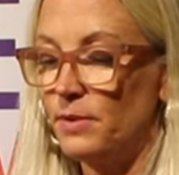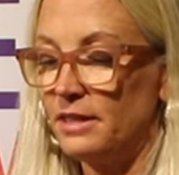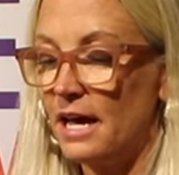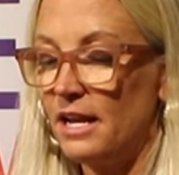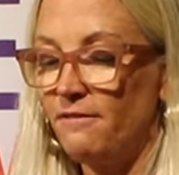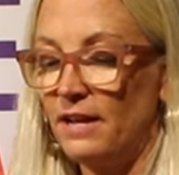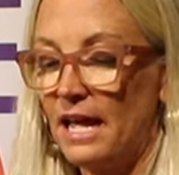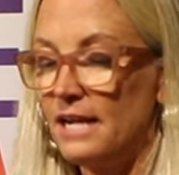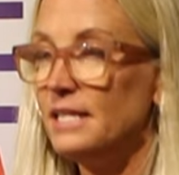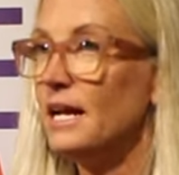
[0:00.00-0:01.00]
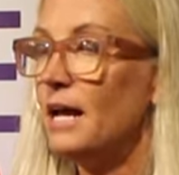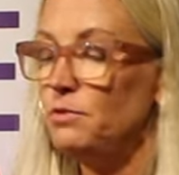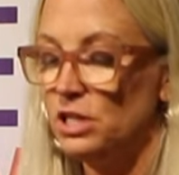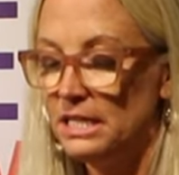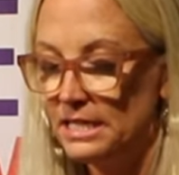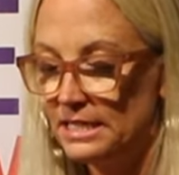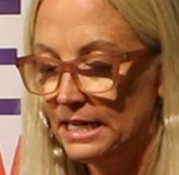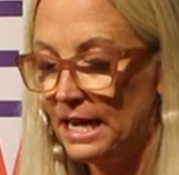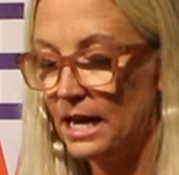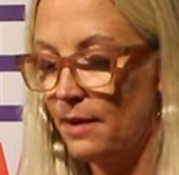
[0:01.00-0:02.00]
but that if at any time she needed
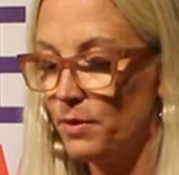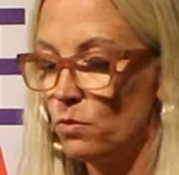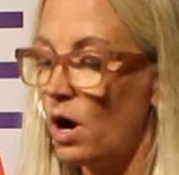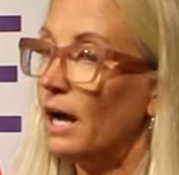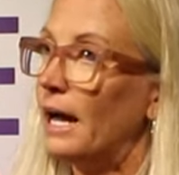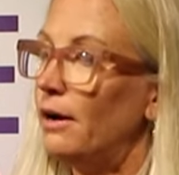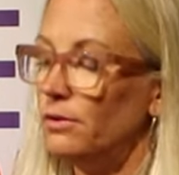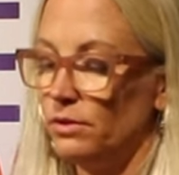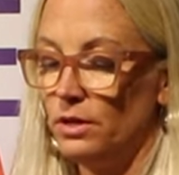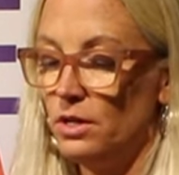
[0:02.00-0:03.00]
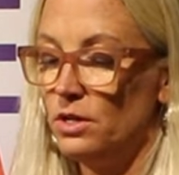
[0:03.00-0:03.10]
to get up and walk out,